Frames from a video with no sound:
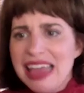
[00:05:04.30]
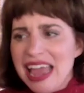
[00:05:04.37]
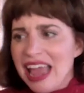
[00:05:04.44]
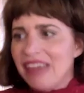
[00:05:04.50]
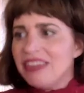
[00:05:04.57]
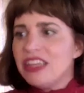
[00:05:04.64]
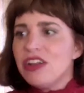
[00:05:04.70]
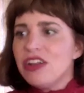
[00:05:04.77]
and
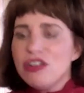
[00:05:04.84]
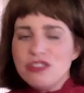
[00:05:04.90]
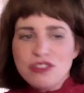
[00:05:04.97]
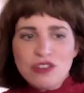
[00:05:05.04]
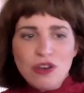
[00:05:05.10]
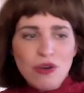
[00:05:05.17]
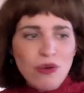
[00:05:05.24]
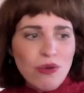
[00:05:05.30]
then
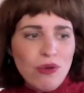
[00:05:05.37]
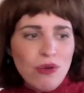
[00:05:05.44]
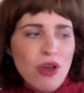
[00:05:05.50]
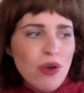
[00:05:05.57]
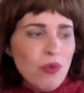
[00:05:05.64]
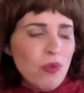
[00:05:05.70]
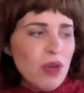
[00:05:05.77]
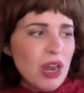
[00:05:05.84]
also
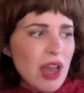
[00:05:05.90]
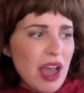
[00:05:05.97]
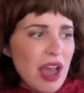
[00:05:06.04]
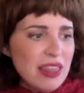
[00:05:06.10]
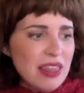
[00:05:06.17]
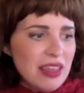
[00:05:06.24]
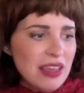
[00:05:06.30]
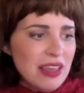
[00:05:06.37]
what I
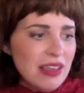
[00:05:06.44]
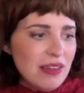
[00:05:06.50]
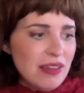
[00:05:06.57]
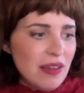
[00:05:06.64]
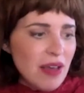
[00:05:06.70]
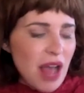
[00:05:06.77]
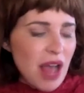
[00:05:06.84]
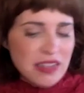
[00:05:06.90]
think
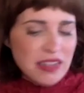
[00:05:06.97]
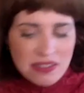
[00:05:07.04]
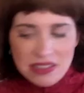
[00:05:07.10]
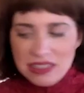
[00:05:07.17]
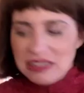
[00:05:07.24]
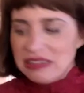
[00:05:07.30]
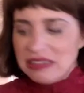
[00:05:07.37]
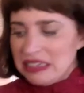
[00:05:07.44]
I see
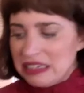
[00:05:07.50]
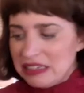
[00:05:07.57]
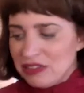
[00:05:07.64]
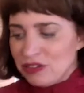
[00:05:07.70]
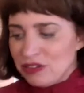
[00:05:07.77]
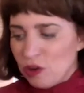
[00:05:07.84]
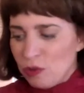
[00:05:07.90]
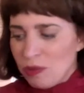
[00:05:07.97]
in Didi
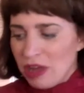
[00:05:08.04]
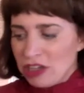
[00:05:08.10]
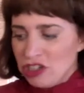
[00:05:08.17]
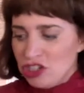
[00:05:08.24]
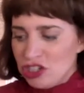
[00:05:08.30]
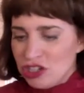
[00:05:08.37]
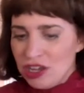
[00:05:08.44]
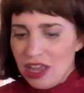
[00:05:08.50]
so
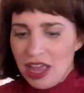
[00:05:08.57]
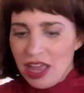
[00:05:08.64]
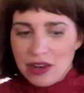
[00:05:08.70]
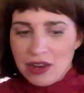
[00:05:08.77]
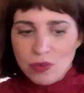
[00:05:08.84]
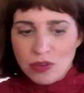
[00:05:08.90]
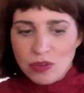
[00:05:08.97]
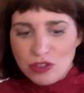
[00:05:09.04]
much, and
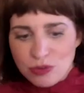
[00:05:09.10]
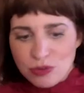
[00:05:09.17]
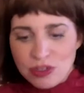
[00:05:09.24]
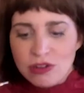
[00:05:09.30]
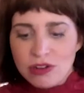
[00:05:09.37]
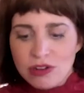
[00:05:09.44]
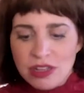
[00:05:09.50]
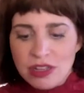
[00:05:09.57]
what's a
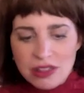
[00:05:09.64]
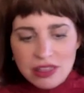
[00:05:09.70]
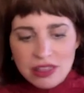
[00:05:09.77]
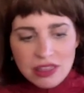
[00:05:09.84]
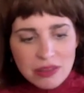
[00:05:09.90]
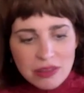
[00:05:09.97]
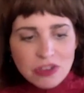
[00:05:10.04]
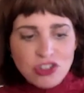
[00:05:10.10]
recurring
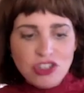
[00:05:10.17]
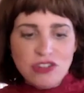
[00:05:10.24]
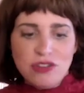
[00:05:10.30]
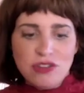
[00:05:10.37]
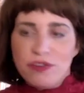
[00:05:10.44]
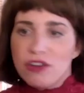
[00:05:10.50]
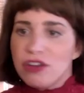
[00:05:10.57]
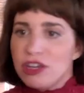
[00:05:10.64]
theme, is she's a
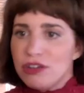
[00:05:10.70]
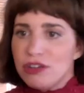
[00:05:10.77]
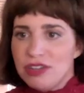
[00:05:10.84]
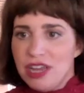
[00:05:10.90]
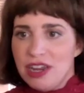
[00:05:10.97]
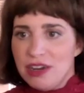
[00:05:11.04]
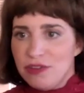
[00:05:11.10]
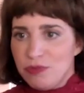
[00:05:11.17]
very
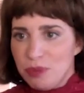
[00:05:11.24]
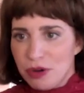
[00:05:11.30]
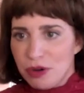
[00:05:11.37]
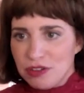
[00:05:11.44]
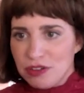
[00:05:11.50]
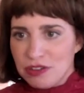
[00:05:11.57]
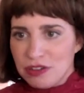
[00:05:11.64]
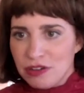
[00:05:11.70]
creative
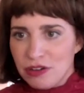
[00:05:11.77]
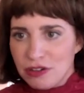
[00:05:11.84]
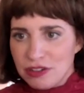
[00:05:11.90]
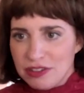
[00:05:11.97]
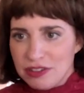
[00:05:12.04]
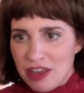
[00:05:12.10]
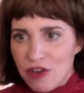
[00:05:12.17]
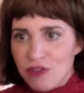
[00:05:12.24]
person
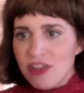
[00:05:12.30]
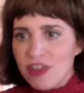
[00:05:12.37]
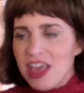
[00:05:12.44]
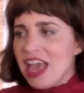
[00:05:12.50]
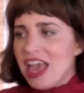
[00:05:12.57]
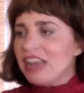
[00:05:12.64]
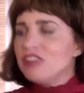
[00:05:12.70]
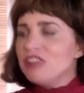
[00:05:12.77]
herself
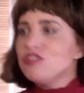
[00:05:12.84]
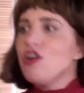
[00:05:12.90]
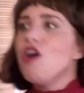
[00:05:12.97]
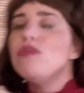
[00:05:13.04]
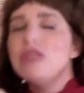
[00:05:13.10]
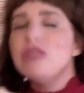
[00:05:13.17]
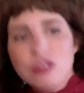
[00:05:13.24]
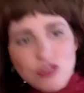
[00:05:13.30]
and is
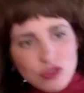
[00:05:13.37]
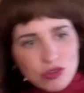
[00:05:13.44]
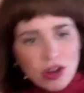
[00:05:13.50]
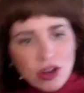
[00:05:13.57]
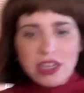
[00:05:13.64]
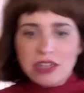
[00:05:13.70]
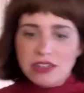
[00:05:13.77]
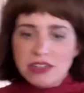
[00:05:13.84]
always
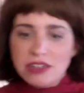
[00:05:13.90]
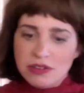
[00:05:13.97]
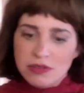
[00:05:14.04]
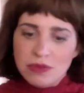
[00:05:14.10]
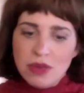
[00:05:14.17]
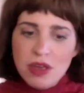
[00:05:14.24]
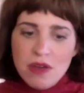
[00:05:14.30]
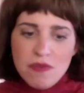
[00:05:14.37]
trying to
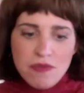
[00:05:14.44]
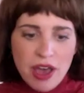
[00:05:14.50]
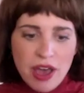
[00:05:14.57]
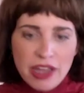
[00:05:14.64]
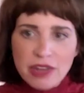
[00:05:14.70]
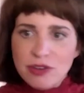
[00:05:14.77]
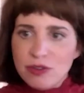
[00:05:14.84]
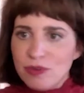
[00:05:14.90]

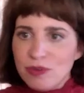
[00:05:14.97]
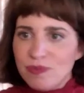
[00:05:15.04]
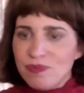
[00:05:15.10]
find